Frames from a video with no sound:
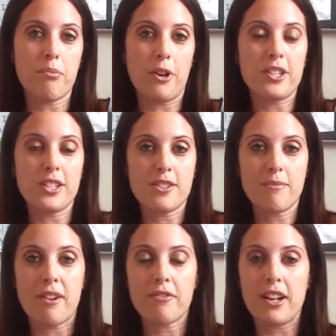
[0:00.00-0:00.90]
brochures
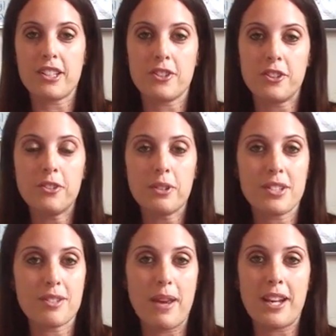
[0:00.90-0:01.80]
to my front door,
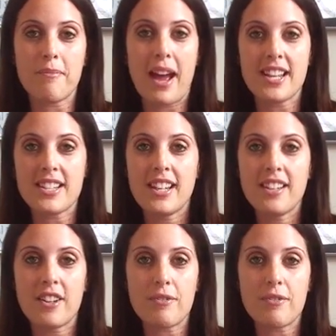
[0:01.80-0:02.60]
which has been amazing.